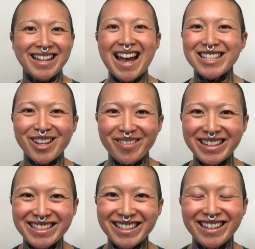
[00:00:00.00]
As
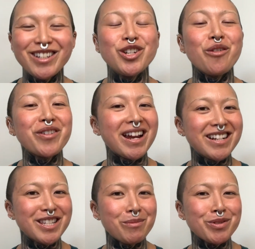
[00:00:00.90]
always, don't forget to
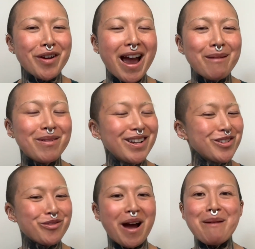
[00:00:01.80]
subscribe,
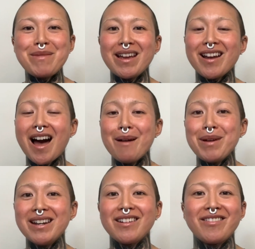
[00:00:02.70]
drop me a
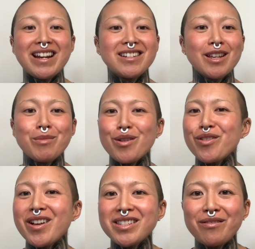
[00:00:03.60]
comment, right? Tell me your
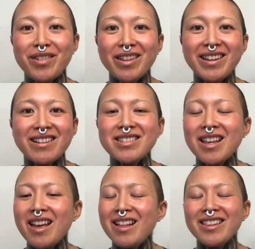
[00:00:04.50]
thoughts and feelings.
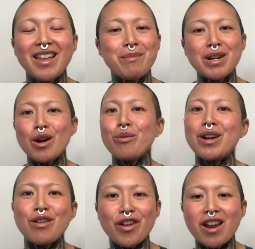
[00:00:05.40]
Let me know what
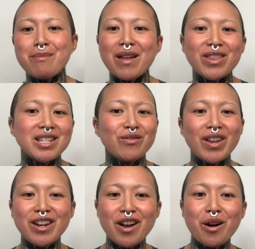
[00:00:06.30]
you thought about this
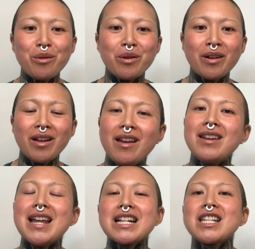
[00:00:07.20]
video.
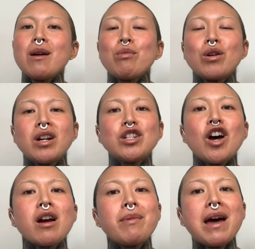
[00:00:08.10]
Next up, we're going to
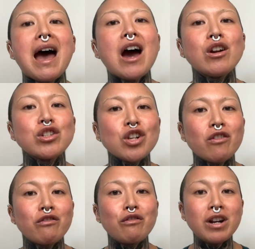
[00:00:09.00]
talk about how to start
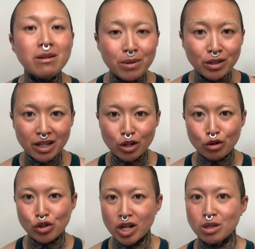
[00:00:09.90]
rebuilding your
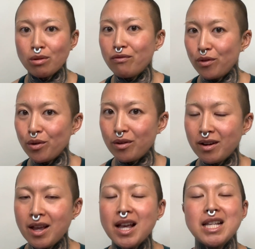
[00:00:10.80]
trust with food,
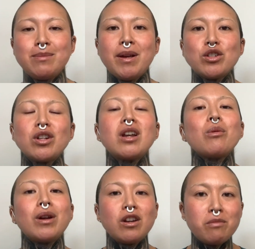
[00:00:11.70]
especially
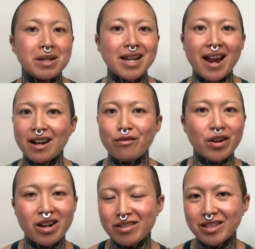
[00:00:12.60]
when you've been dieting for
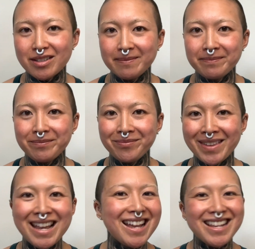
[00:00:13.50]
years.
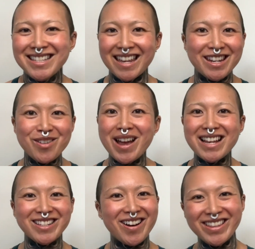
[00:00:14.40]
Sending you
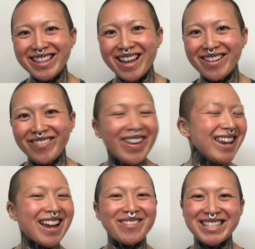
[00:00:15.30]
guys all the love,
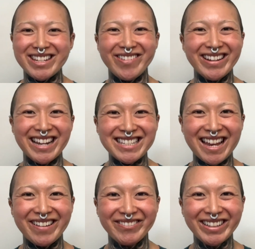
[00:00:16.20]
and I will see you all next
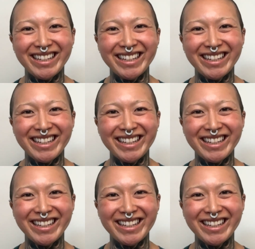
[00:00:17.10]
time.